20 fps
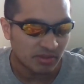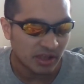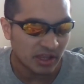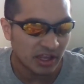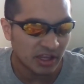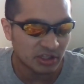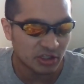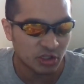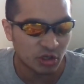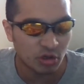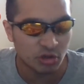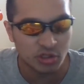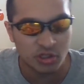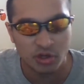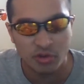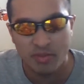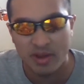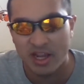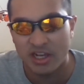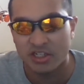and
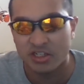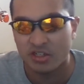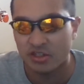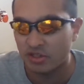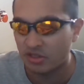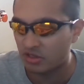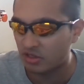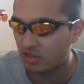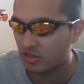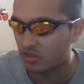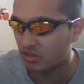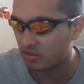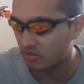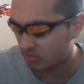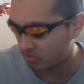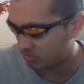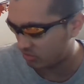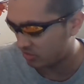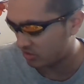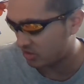JoJo managed to
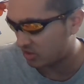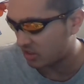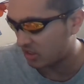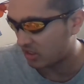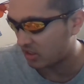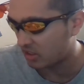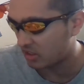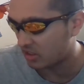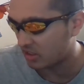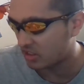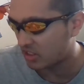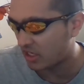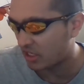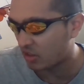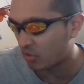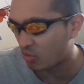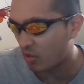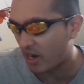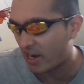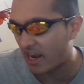say
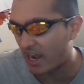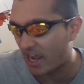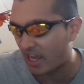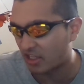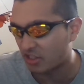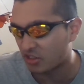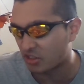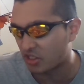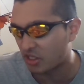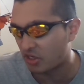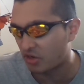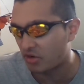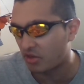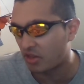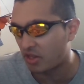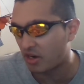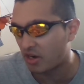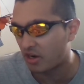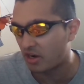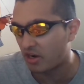the right answers here
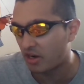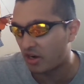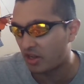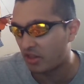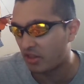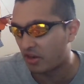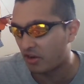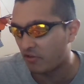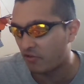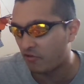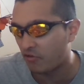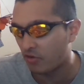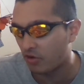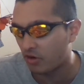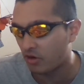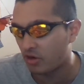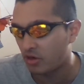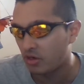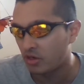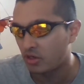and there, and
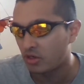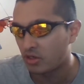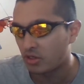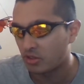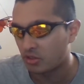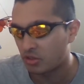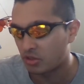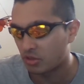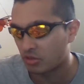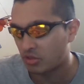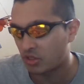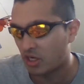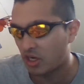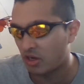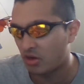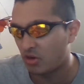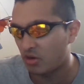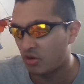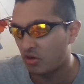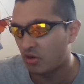therefore,
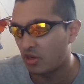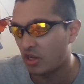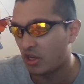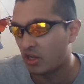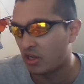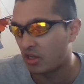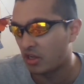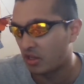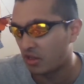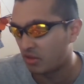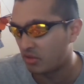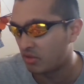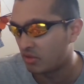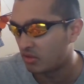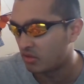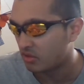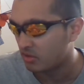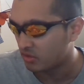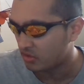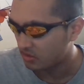Jotaro
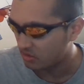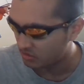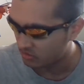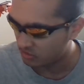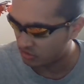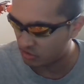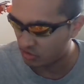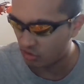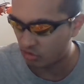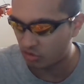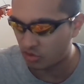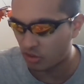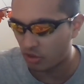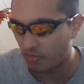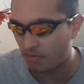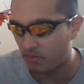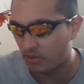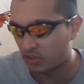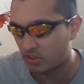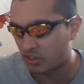and
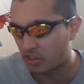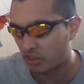JoJo put